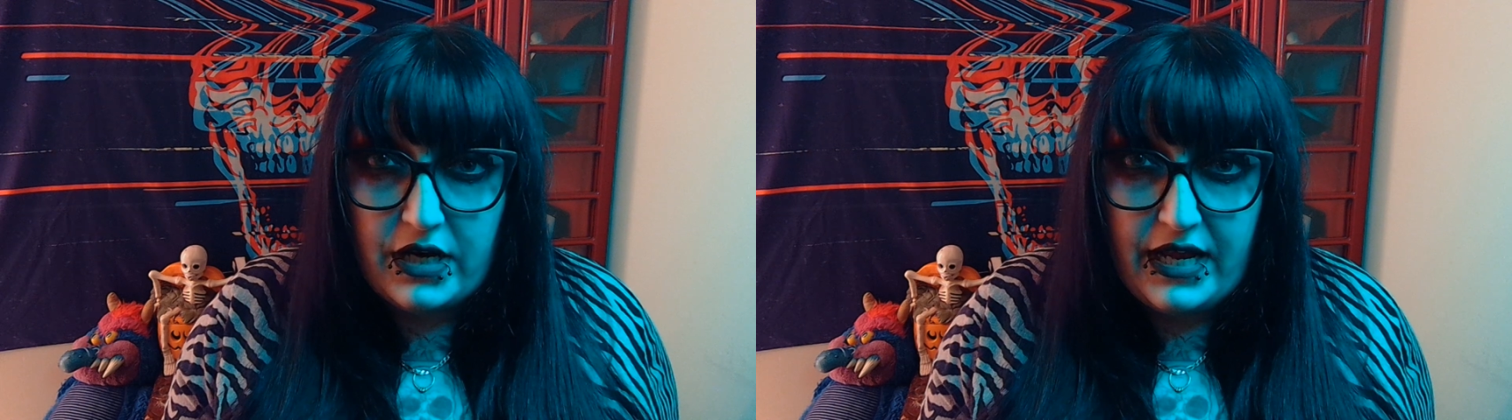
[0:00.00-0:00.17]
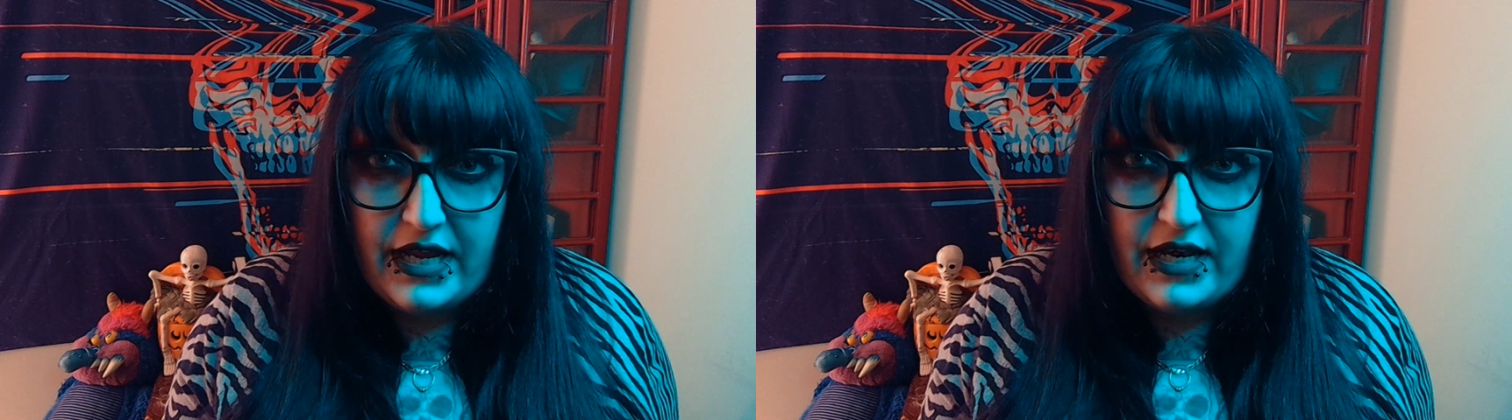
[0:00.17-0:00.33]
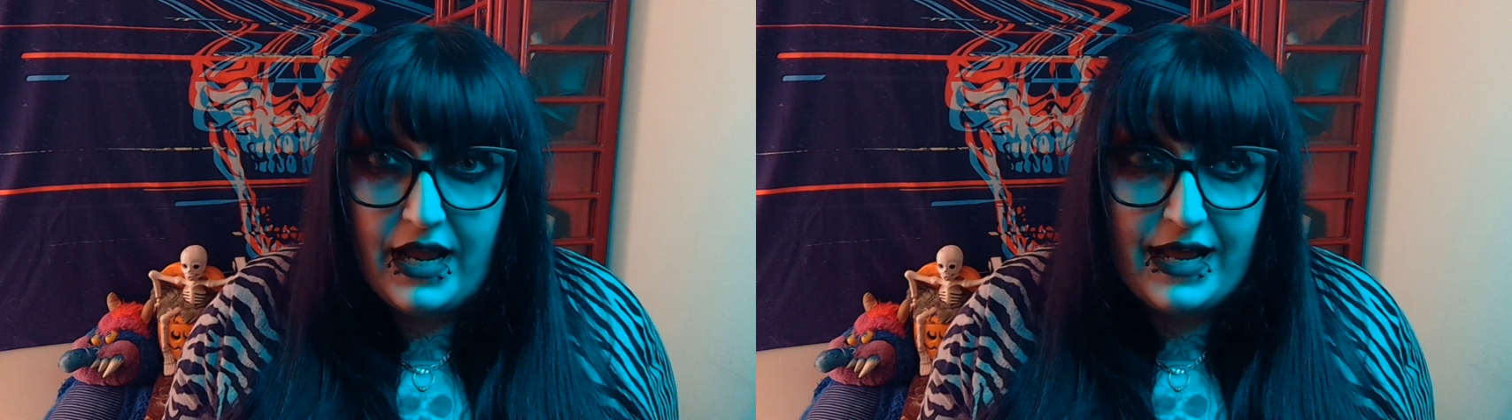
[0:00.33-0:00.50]

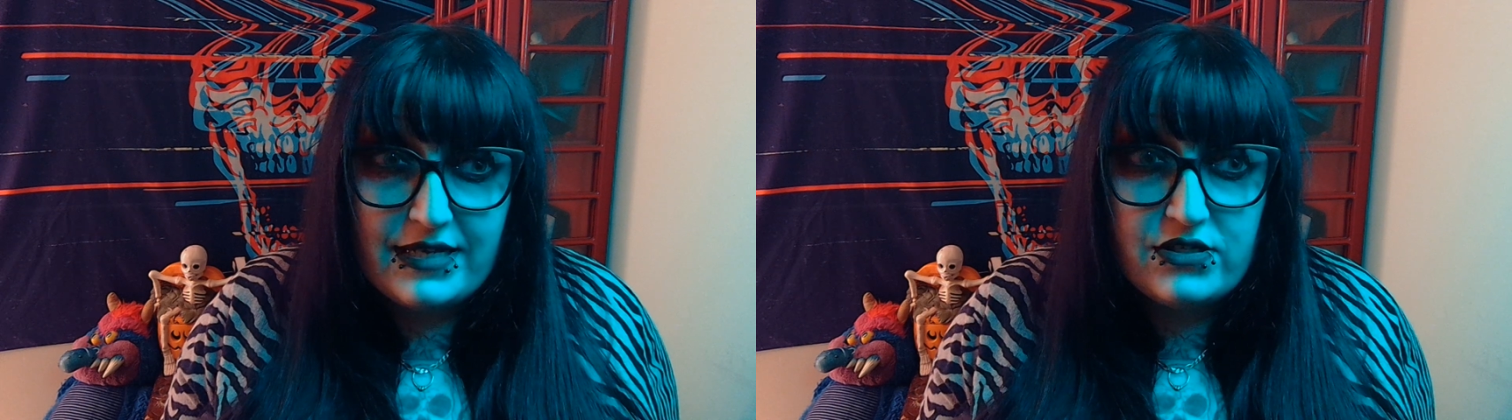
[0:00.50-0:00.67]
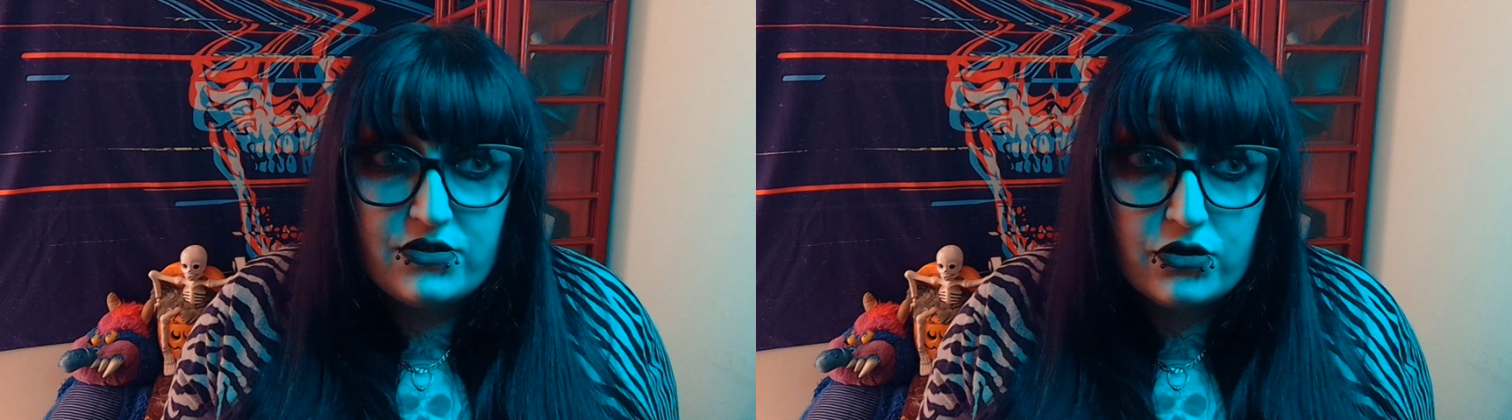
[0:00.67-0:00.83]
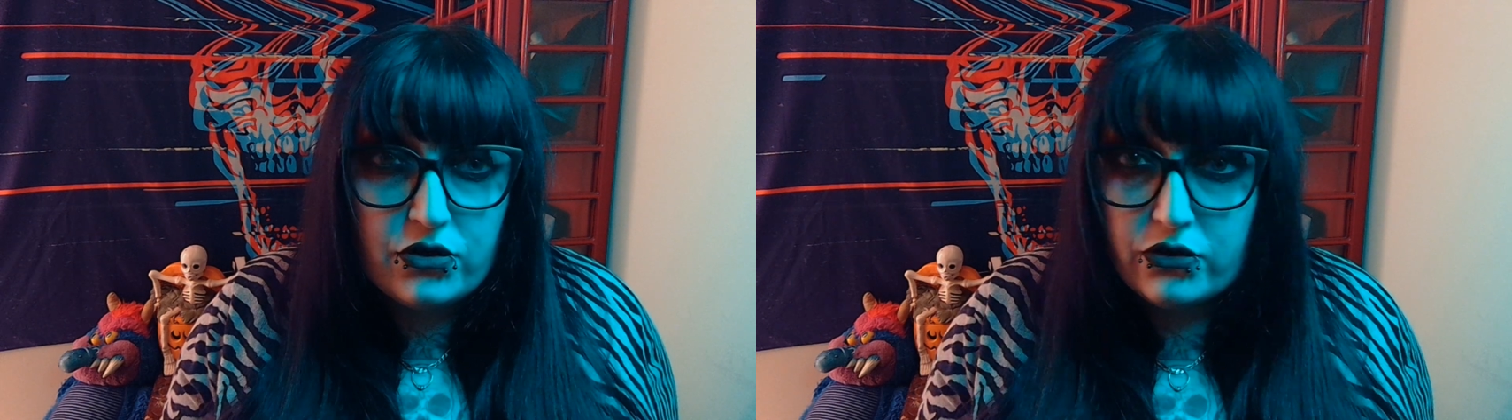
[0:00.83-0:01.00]
and has
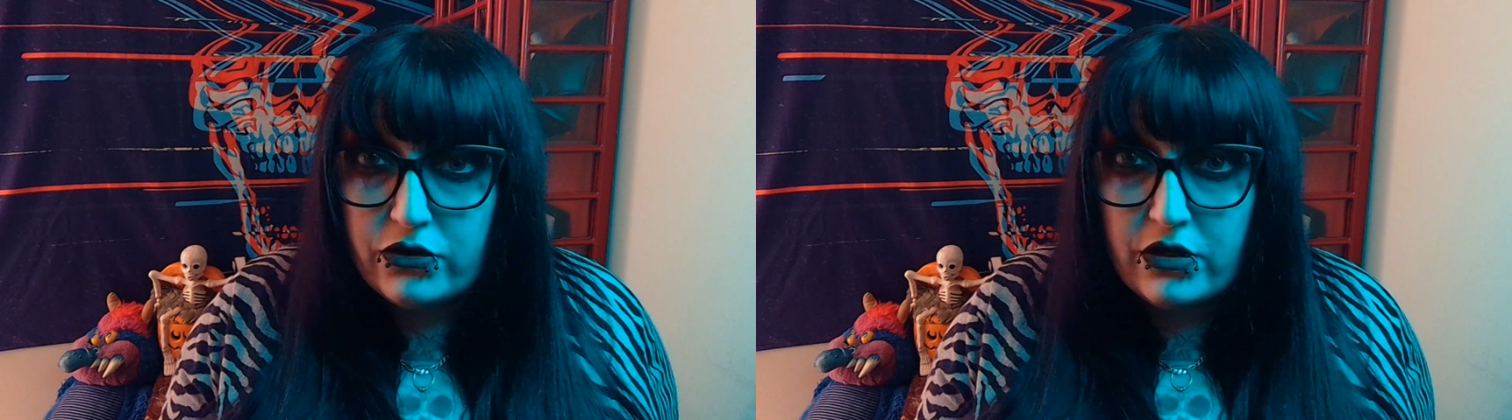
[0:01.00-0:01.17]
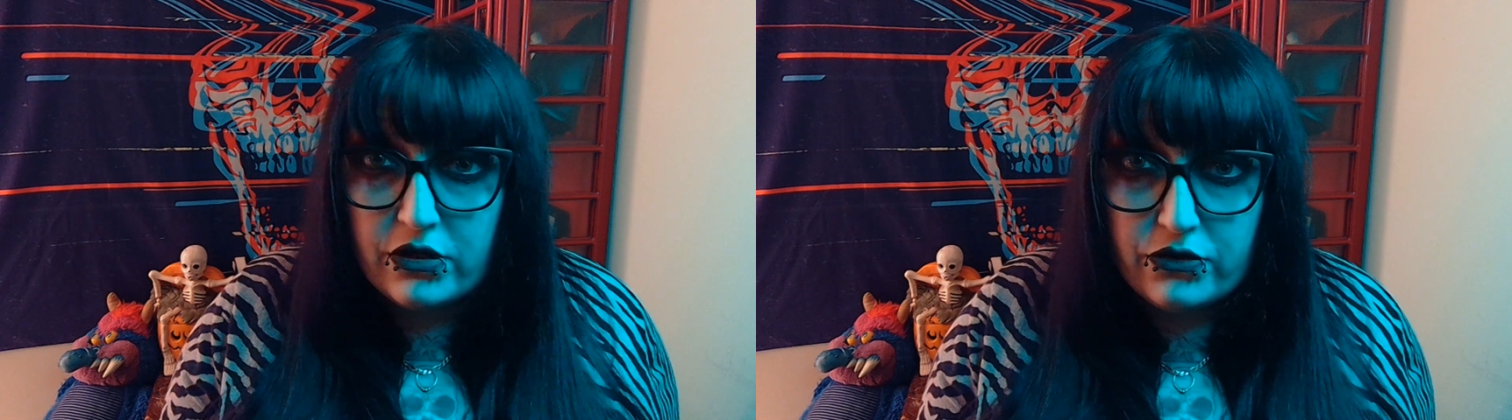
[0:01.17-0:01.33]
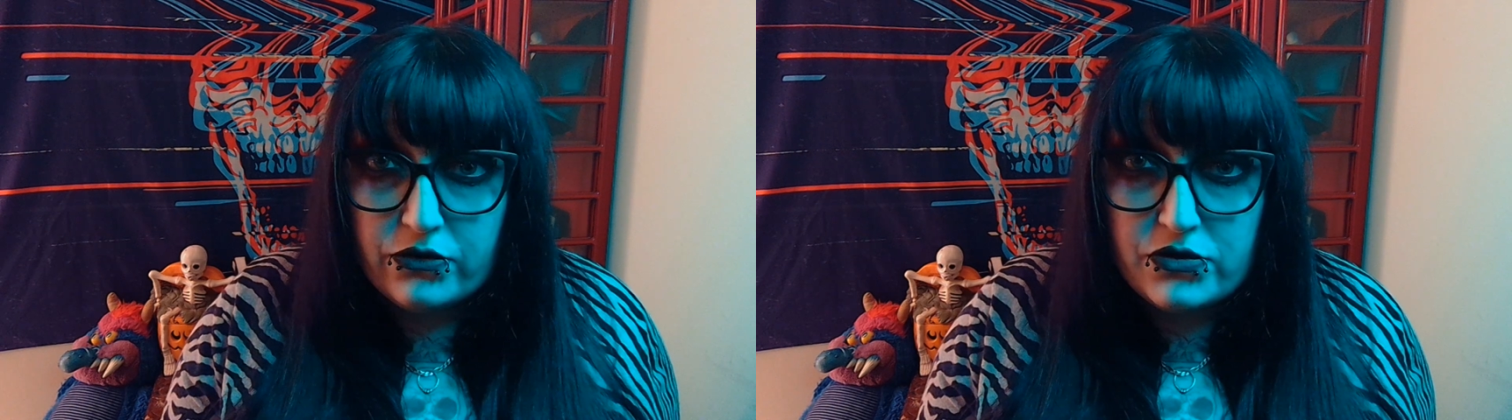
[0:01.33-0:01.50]
to hurt
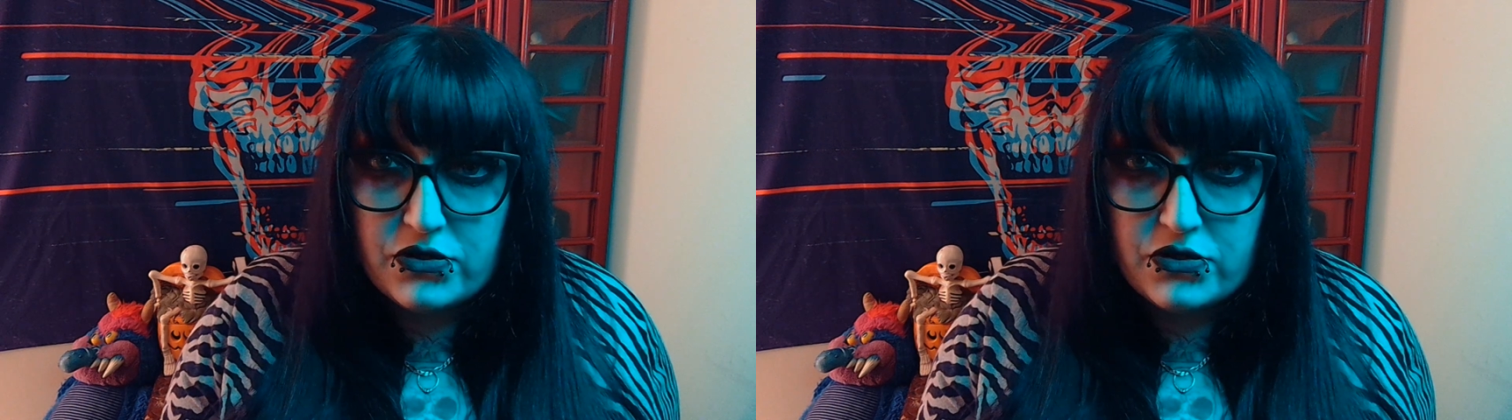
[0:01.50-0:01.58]
others